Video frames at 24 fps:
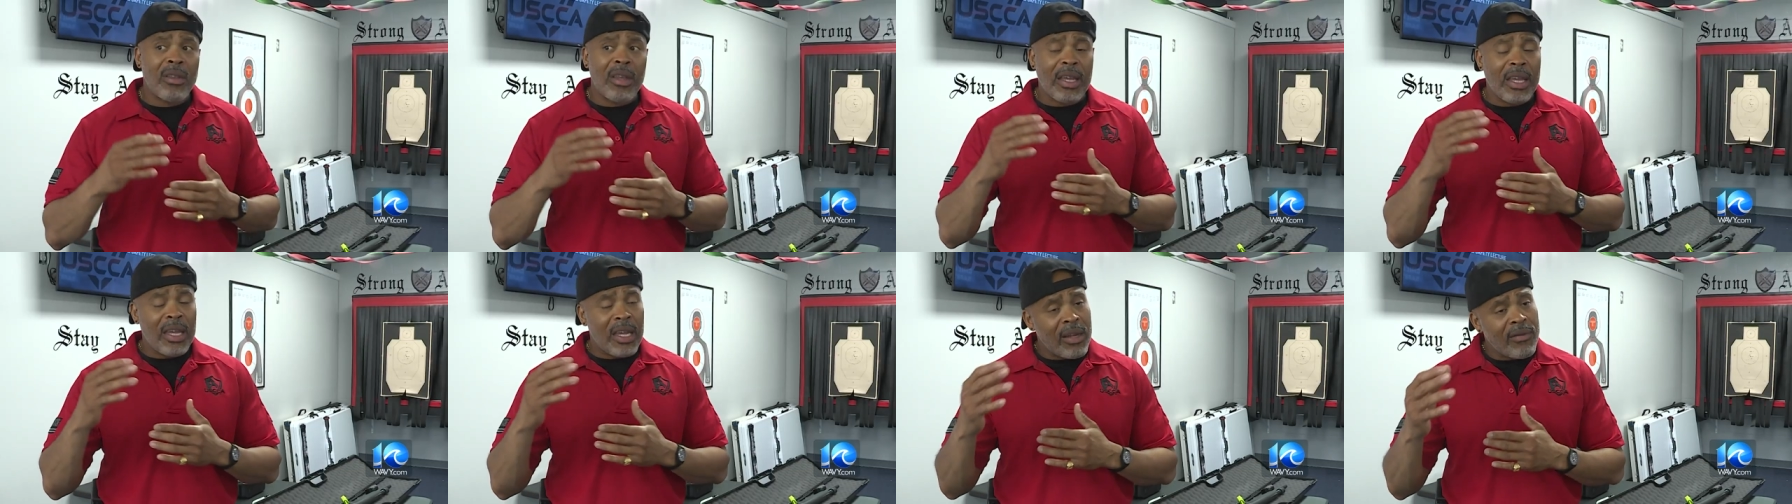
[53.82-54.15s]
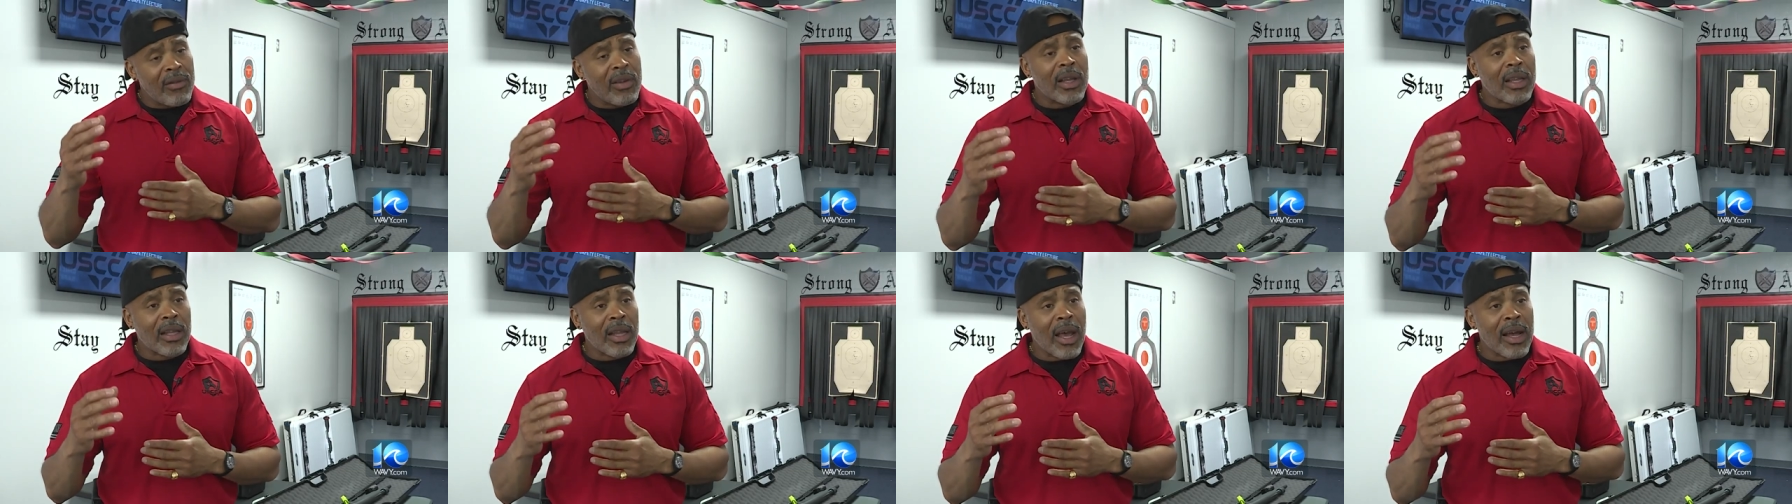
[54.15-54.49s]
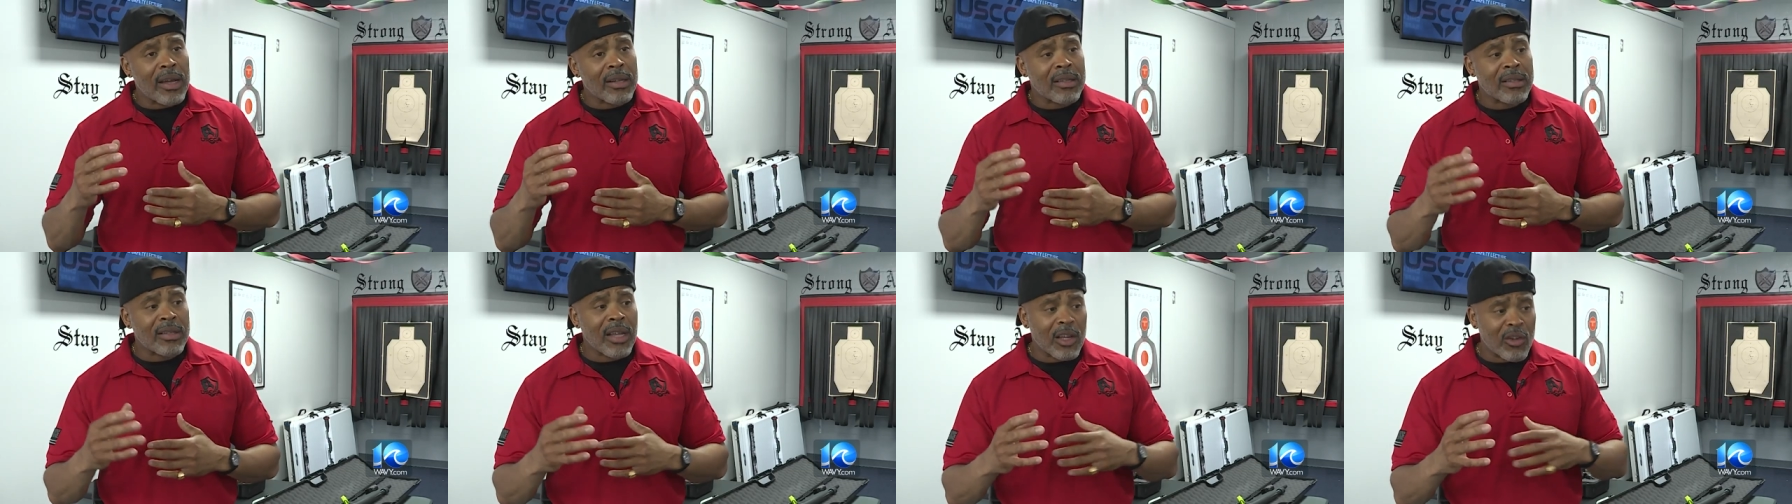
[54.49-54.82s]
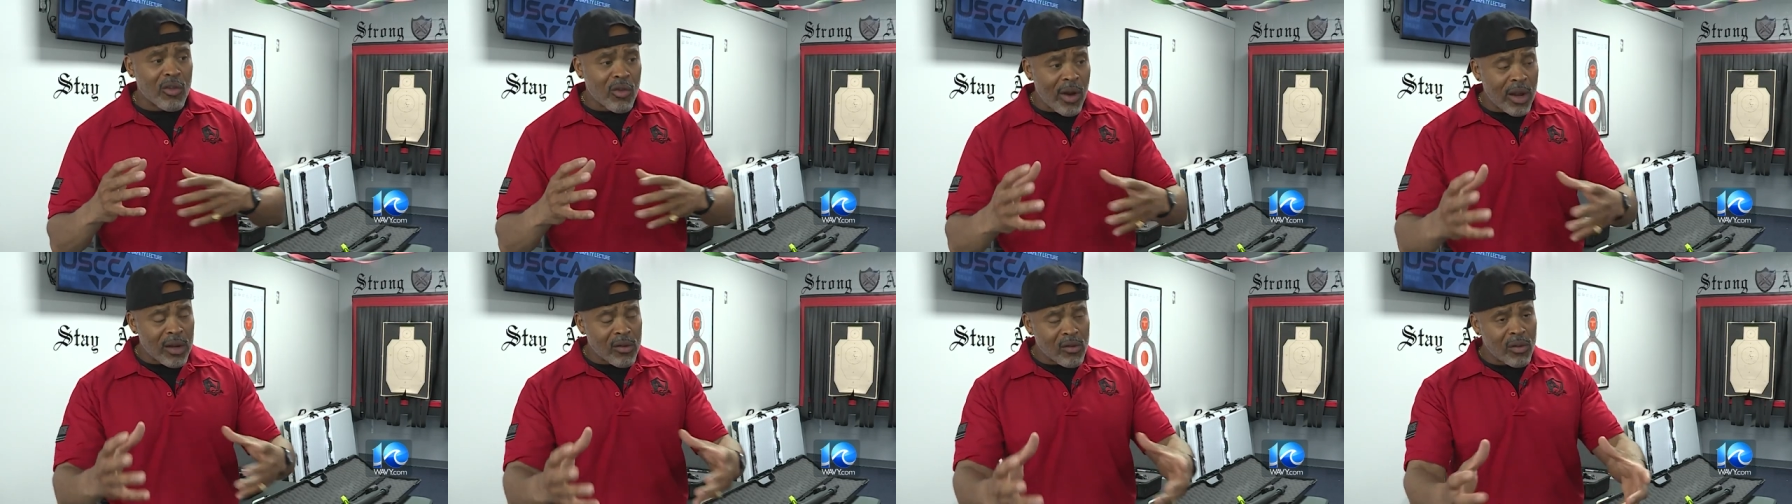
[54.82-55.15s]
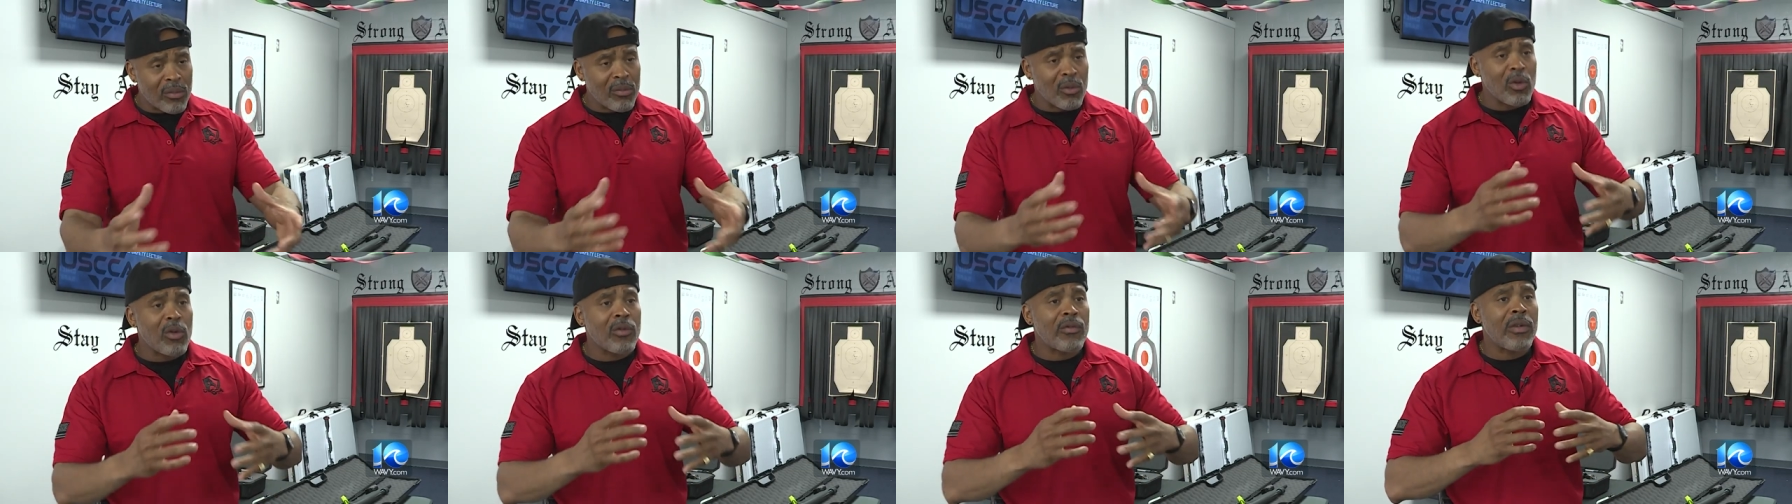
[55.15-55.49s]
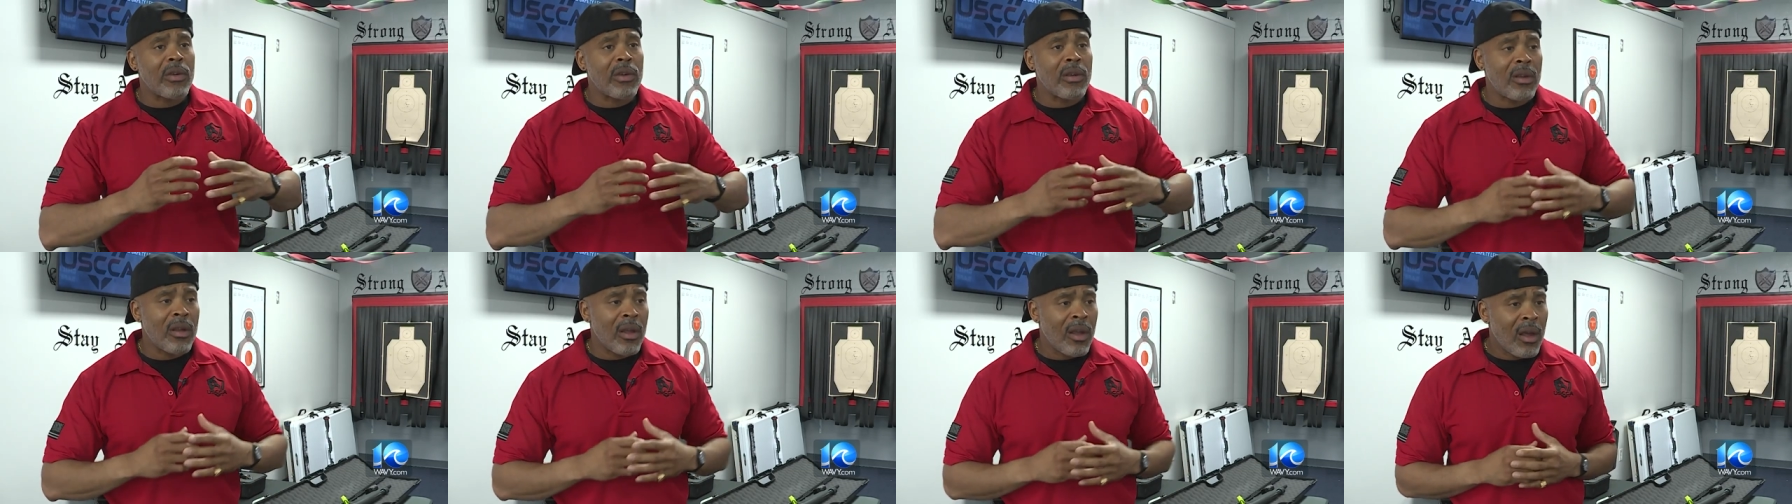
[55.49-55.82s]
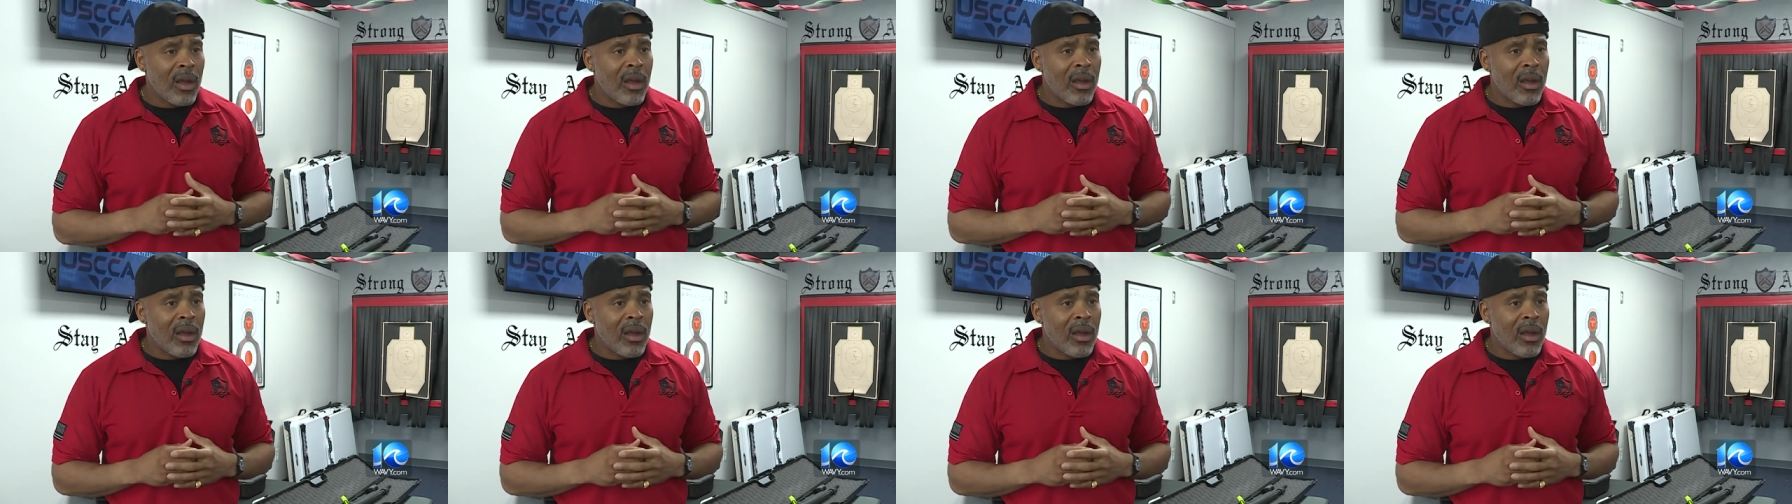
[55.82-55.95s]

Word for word: the evening classes, I try to remove the,